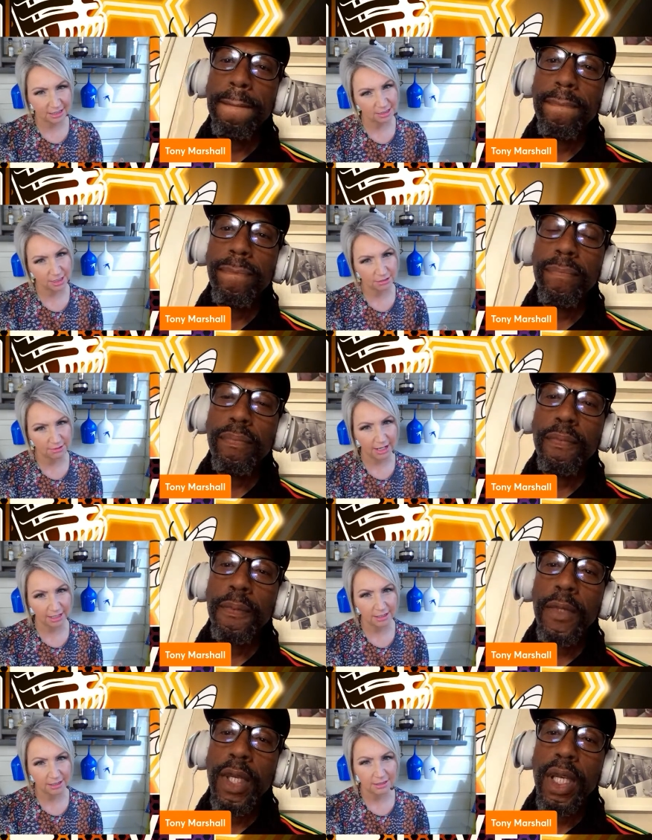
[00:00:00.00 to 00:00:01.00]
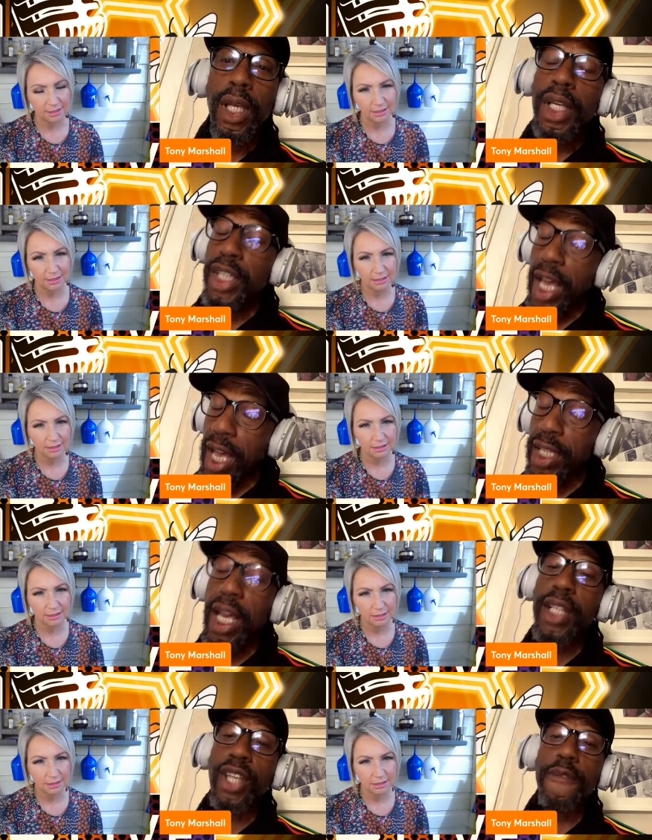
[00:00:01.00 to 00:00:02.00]
Speaker 1: into, right? Yeah, yeah,
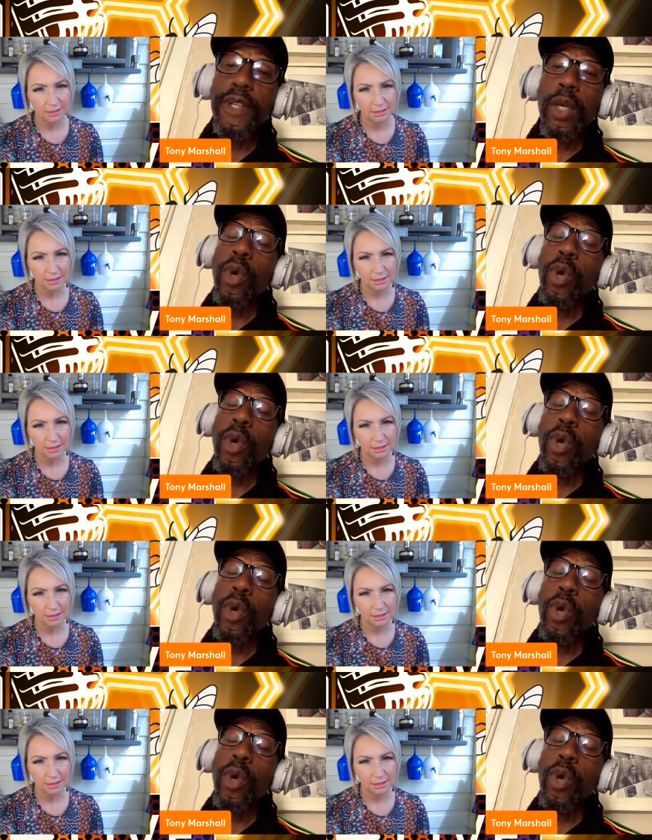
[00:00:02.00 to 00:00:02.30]
definitely.